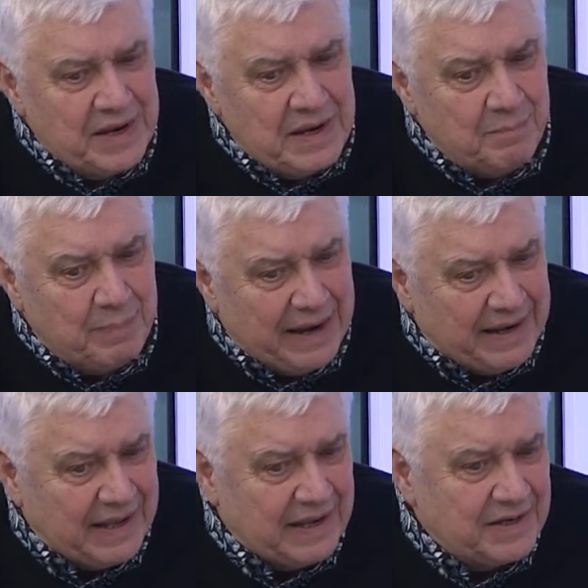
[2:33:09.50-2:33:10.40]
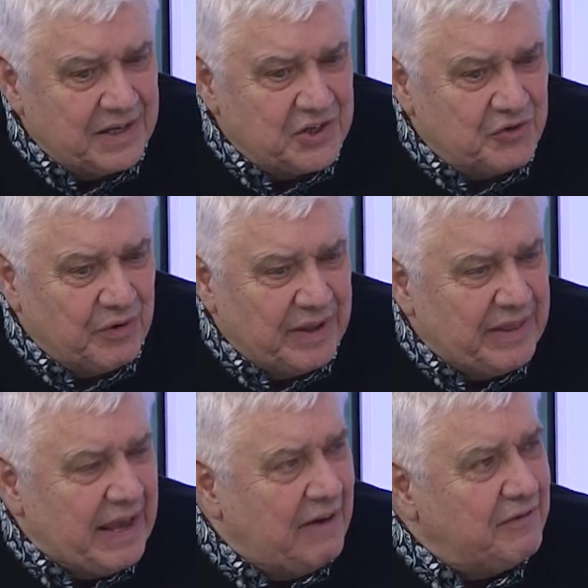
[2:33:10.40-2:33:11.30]
the bedding industry,
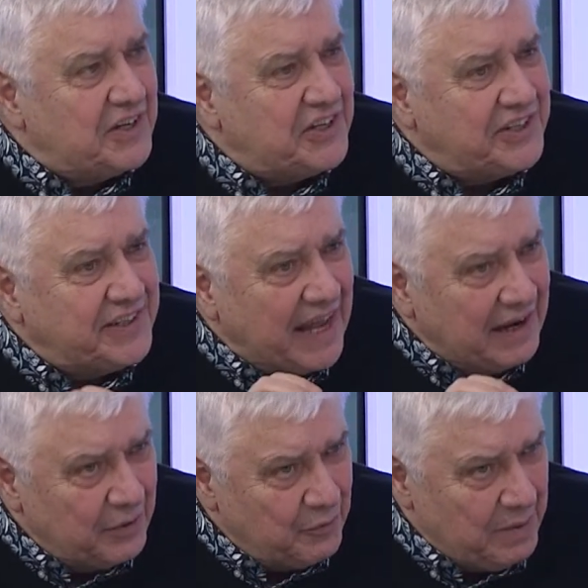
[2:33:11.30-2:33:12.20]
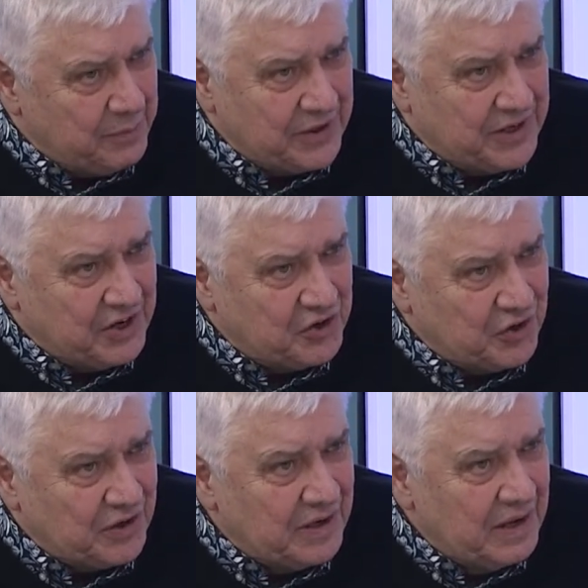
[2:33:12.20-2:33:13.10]
they have a stellar
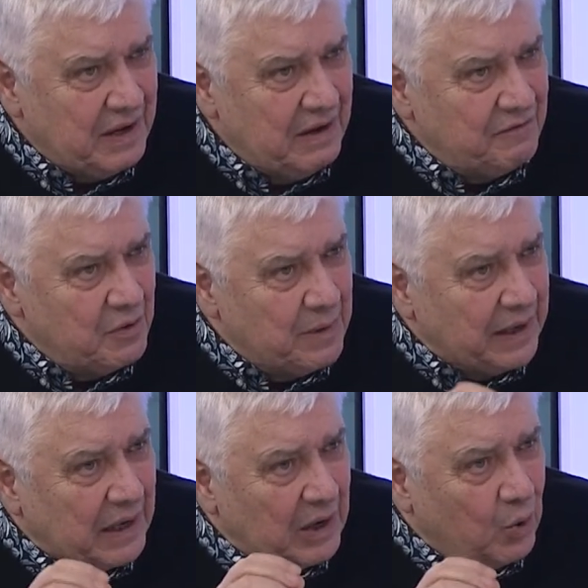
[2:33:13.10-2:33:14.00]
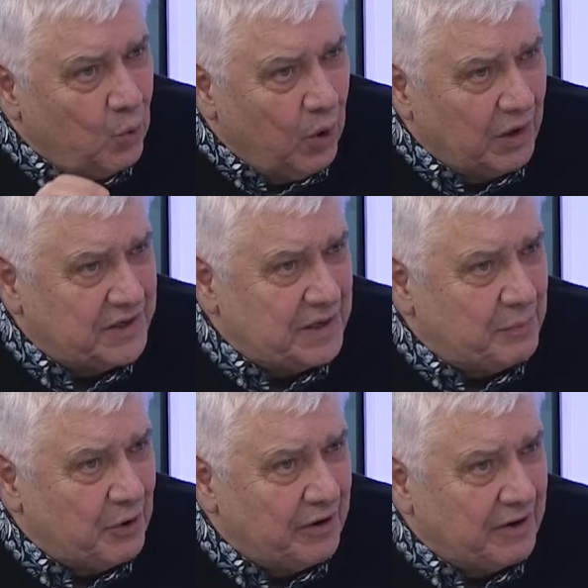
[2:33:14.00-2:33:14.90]
reputation for making quality
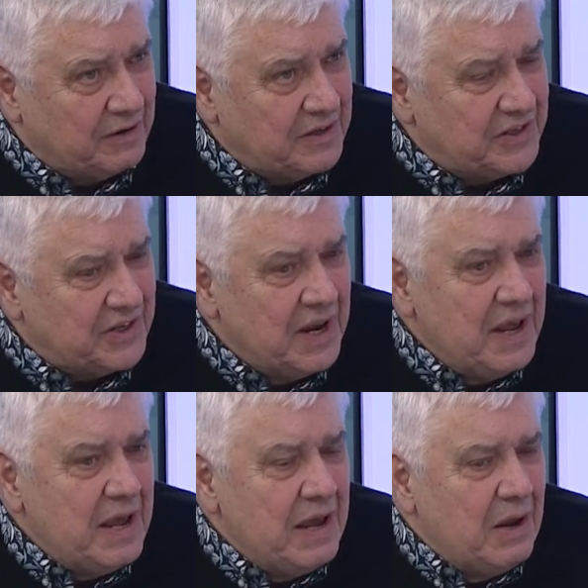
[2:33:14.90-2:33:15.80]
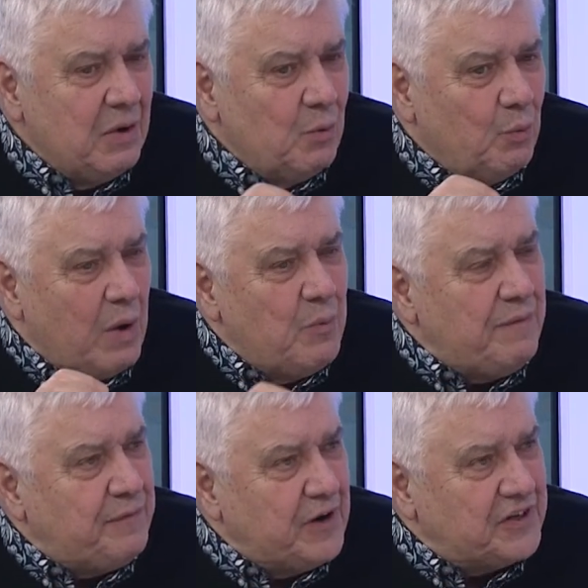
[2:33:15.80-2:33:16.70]
products. When we
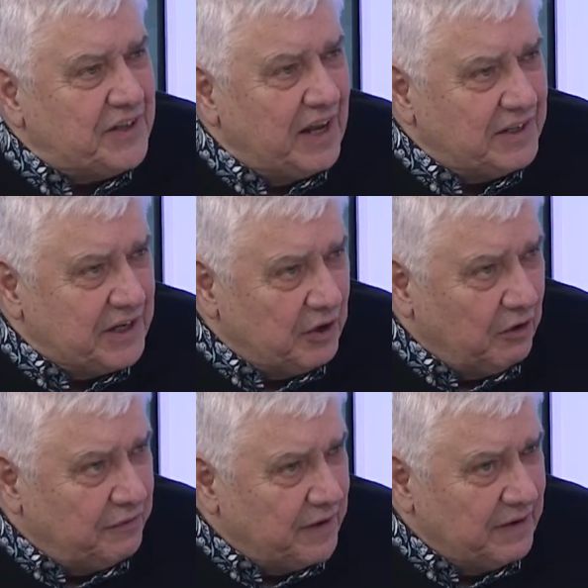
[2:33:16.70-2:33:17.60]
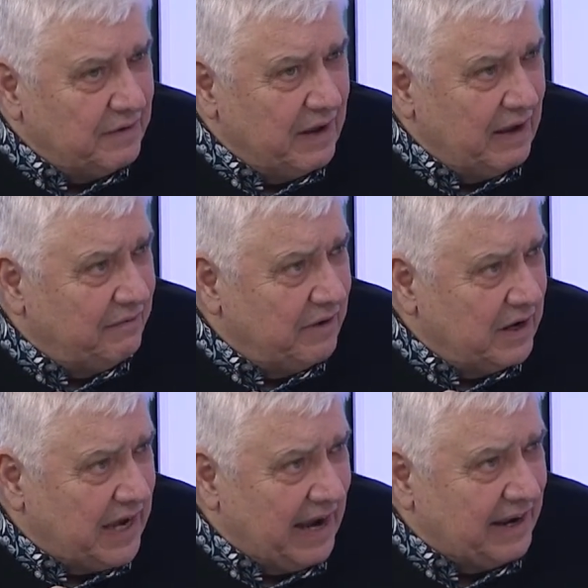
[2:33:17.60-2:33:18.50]
first started off in
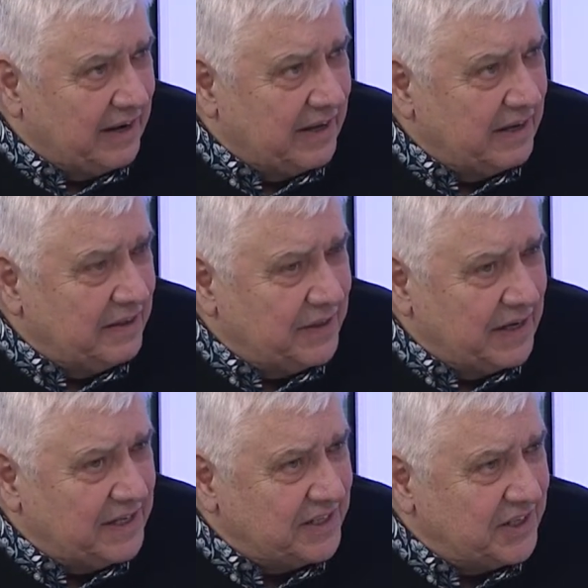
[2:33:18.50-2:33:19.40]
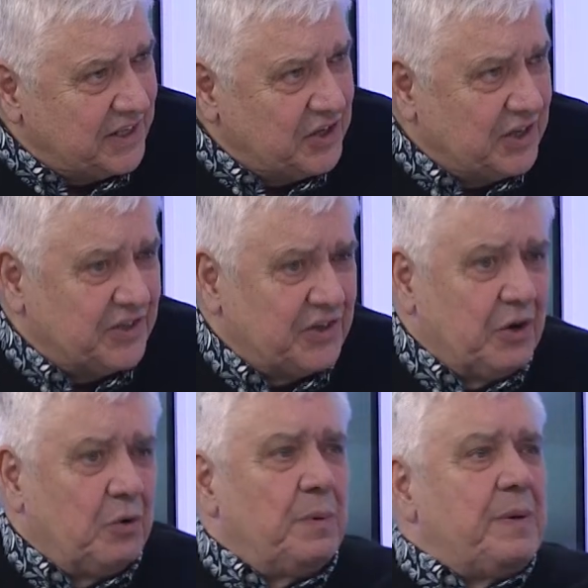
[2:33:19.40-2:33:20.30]
Canada 36 years
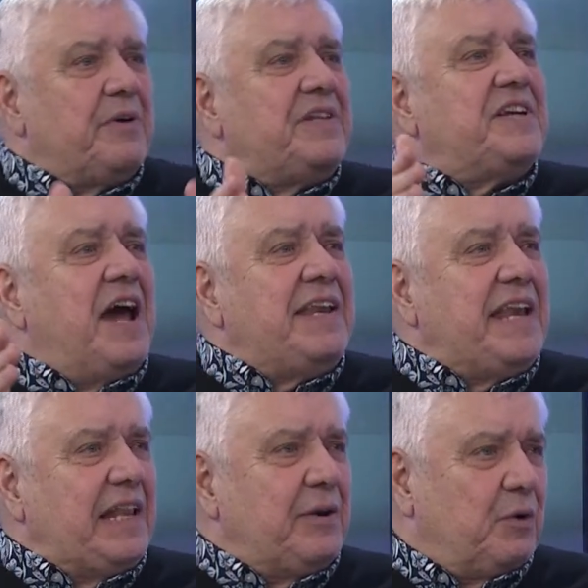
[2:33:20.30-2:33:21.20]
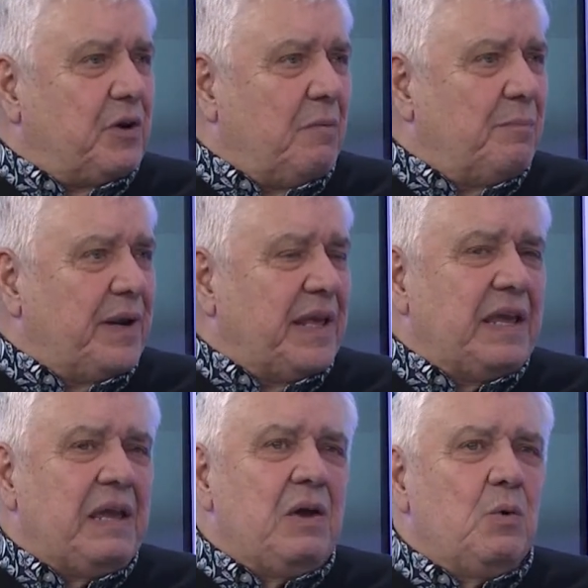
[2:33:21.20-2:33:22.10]
ago, we were a tiny little company
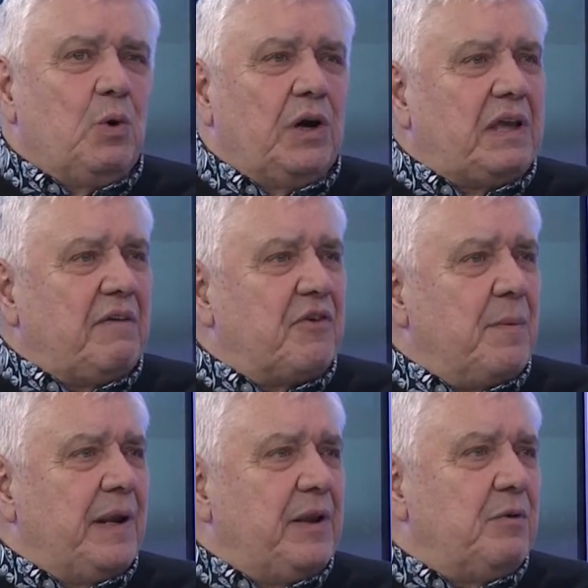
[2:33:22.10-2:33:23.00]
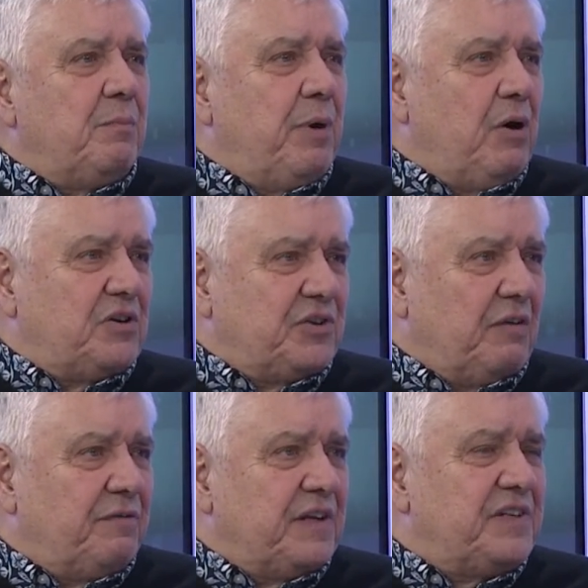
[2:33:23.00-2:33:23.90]
working from a little box
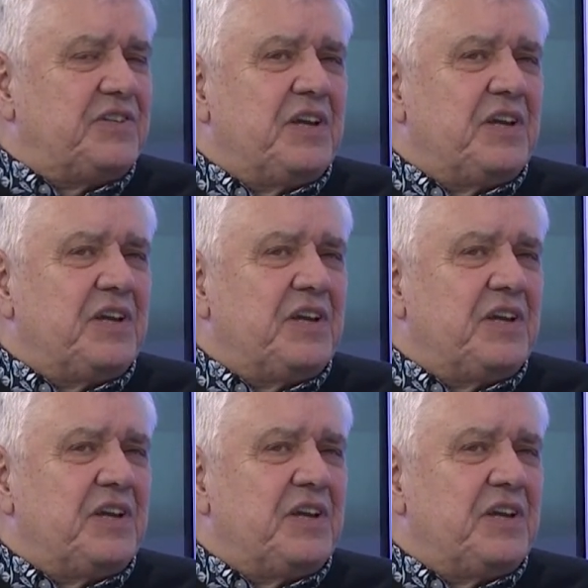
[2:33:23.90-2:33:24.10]
office,